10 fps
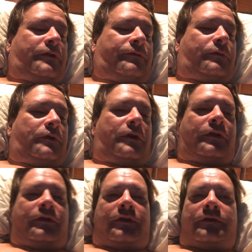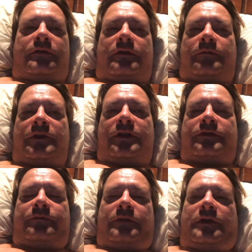of work that
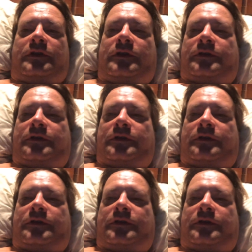makes me